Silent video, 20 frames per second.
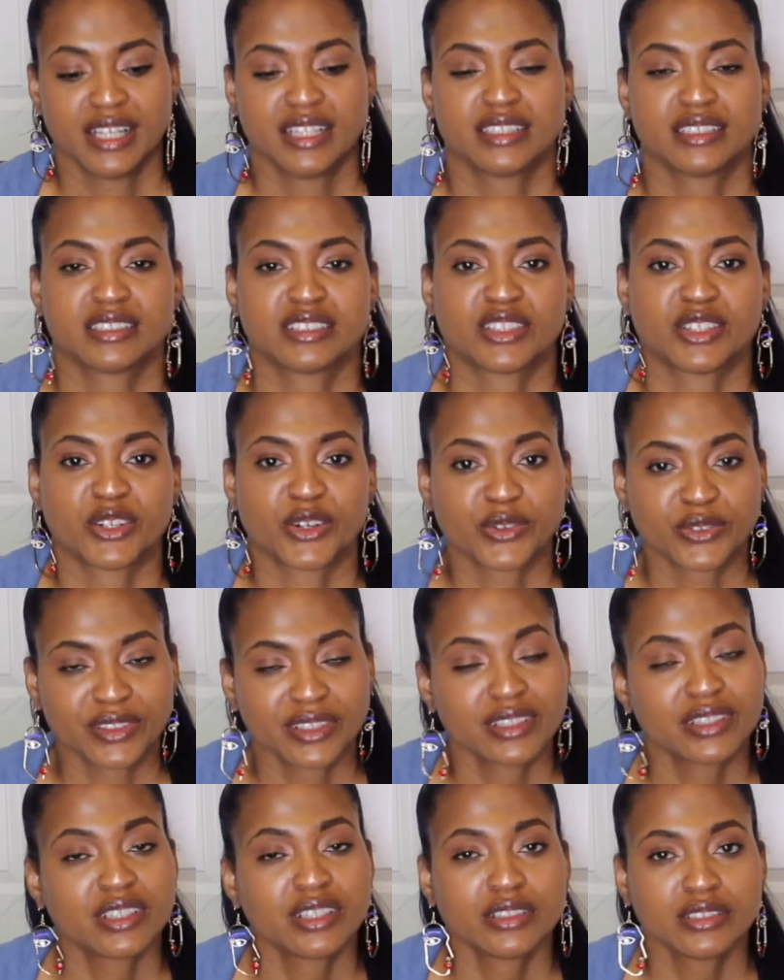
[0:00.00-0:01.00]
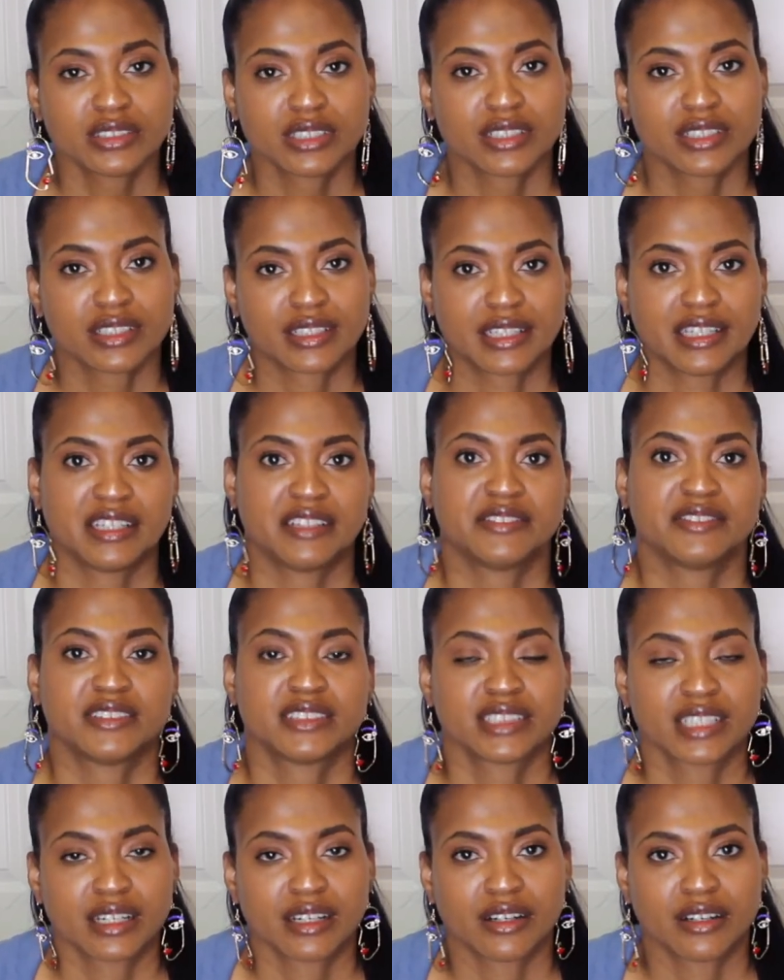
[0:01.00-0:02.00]
So those are the
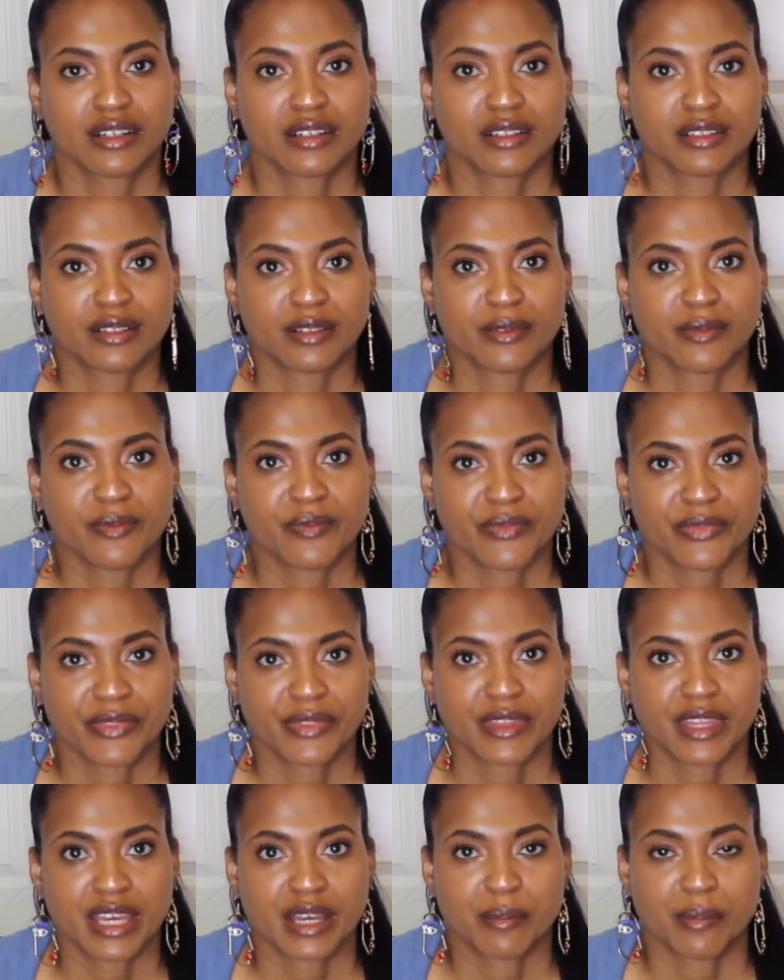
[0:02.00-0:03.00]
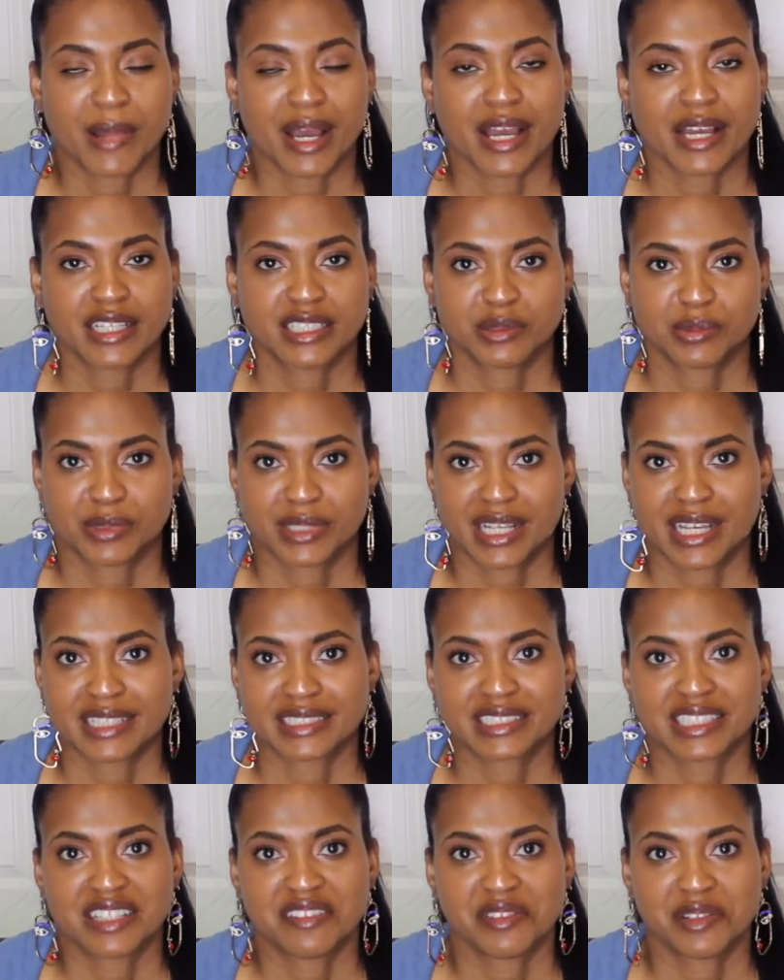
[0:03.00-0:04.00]
gifts that my husband
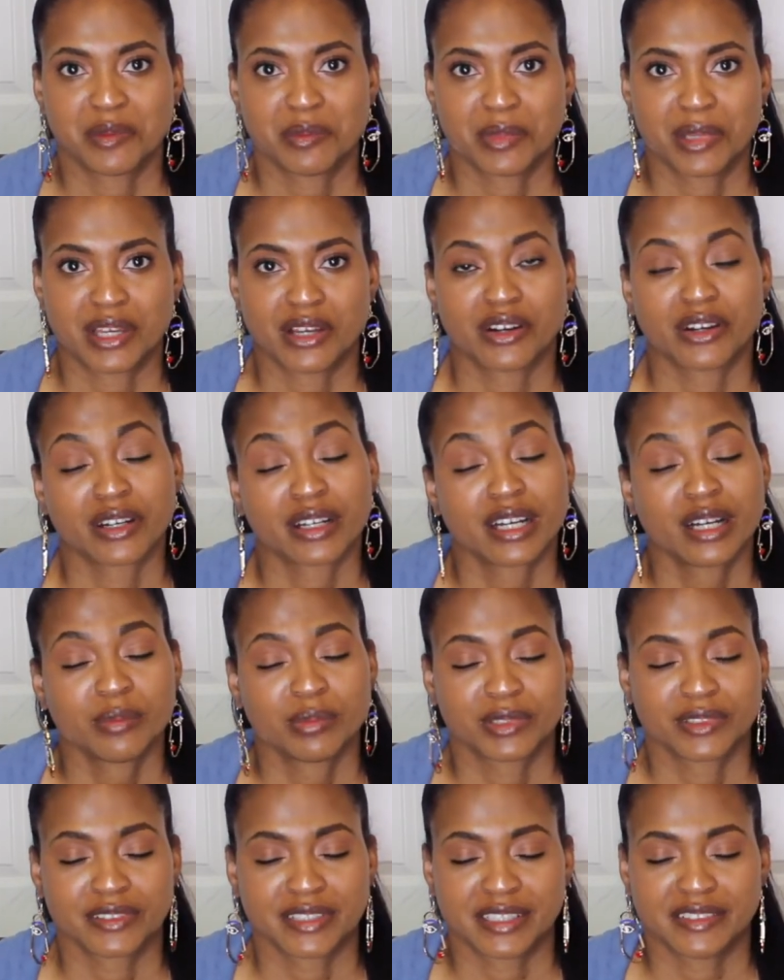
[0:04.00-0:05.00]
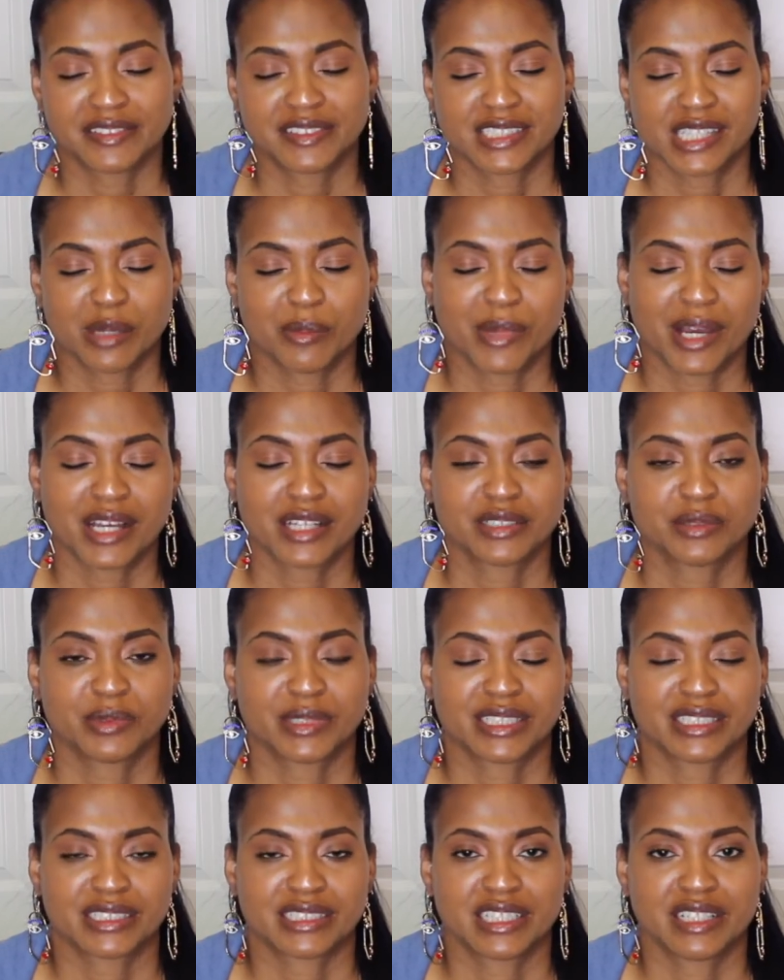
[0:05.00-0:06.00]
has given me, or a couple of gifts that my
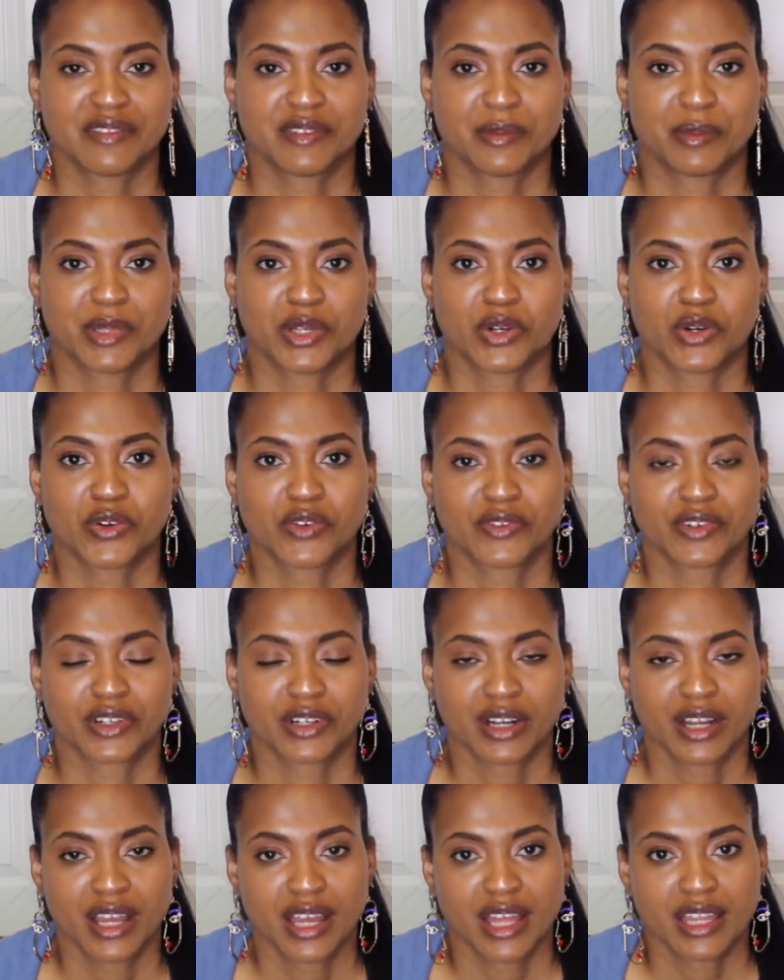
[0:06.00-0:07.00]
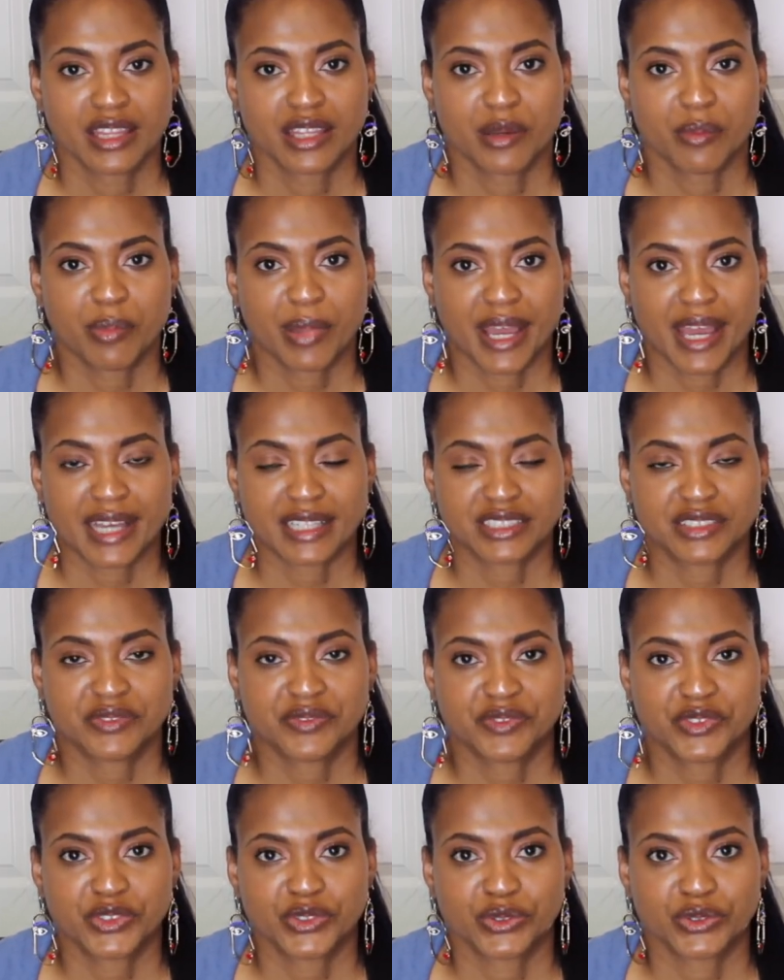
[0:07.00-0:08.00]
husband has given me over the past
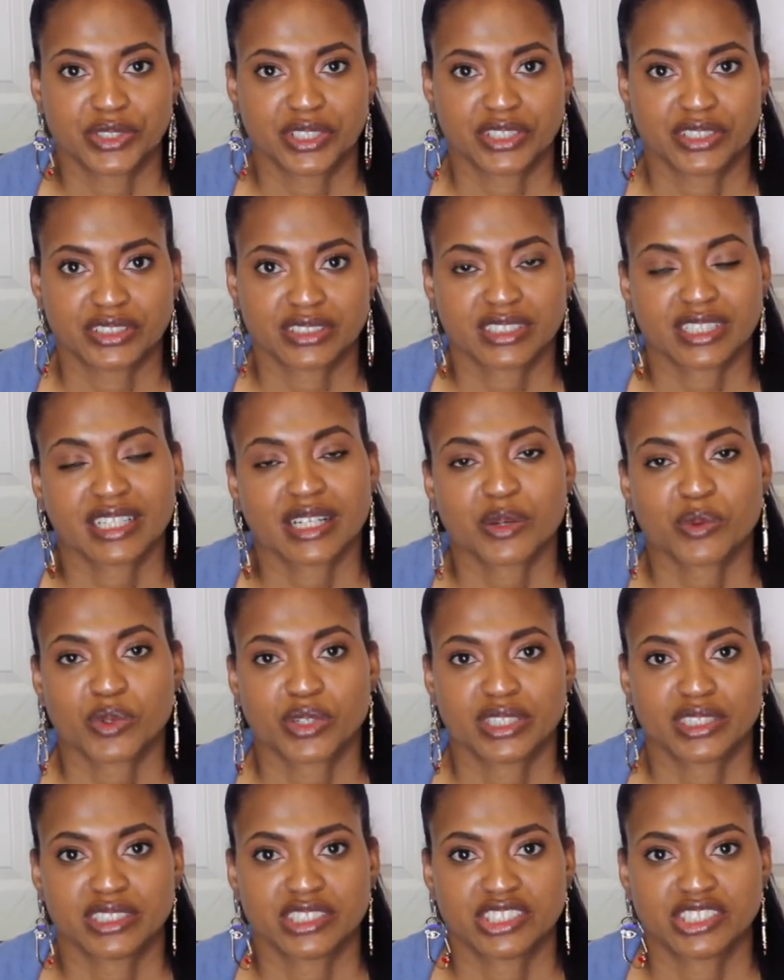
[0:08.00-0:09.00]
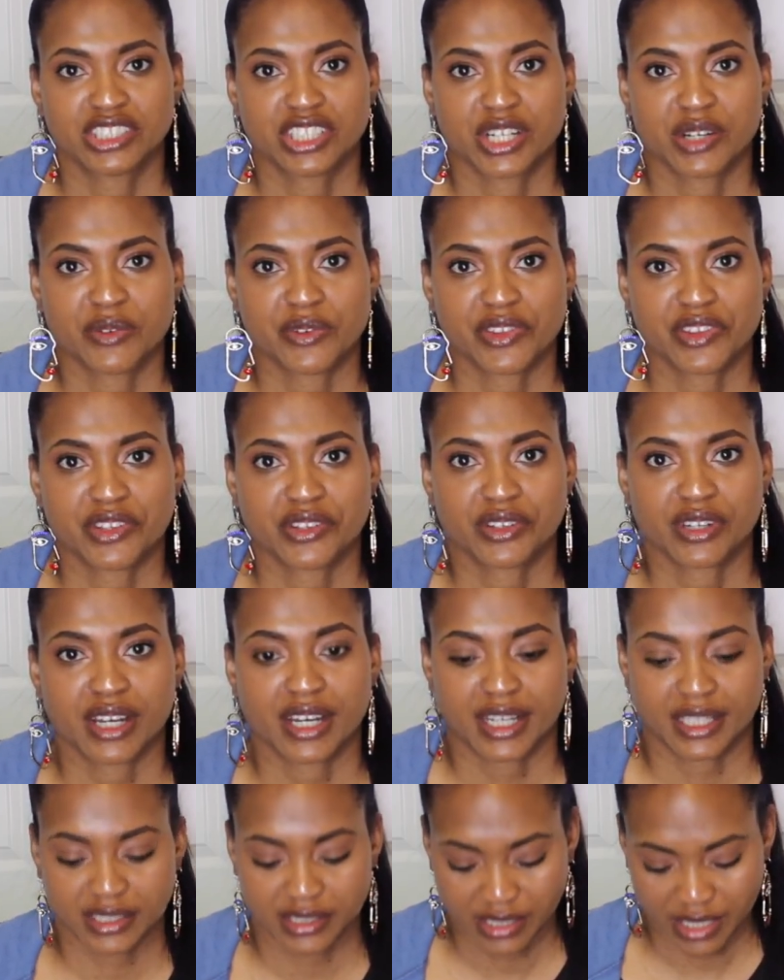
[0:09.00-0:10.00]
few years that I wanted to share with you
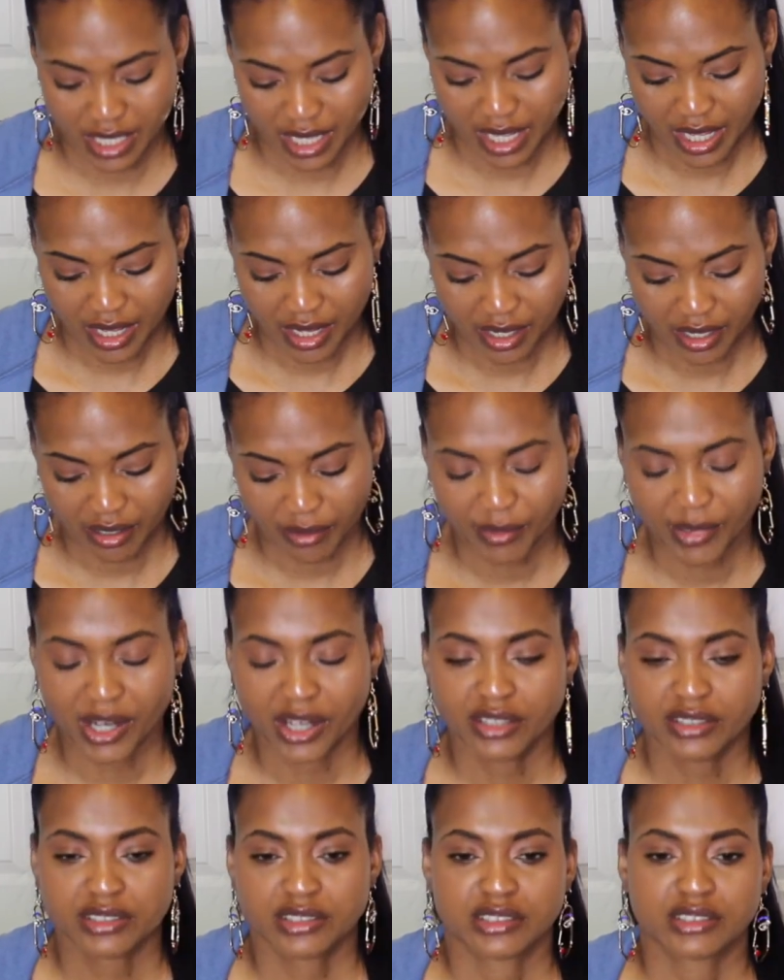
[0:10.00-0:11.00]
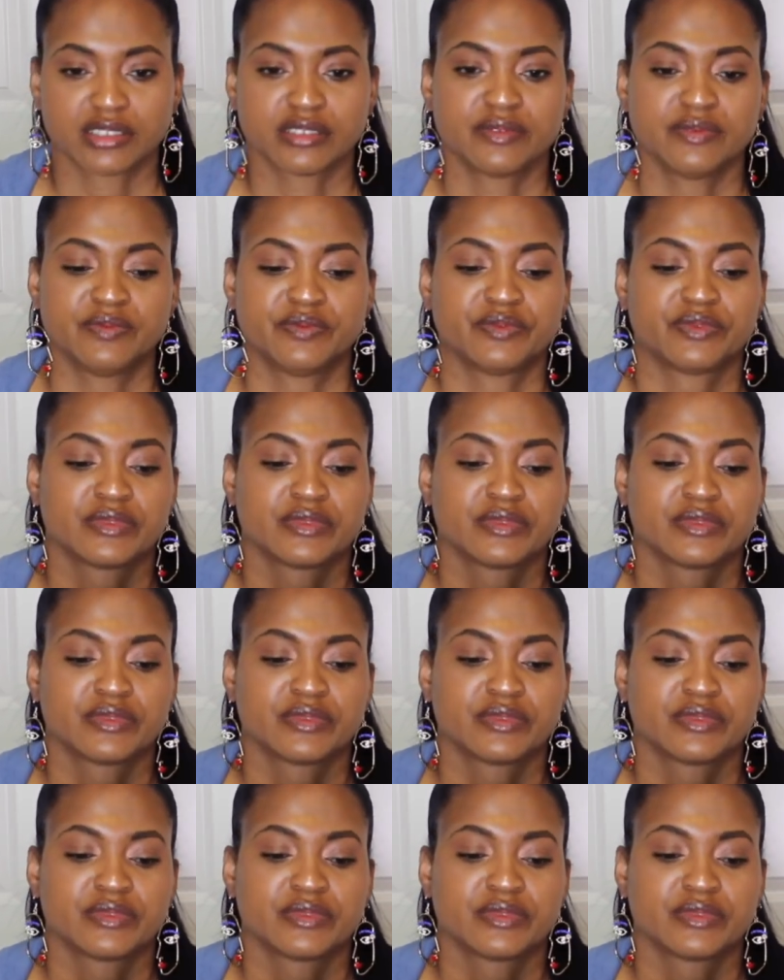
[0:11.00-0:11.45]
guys. Also,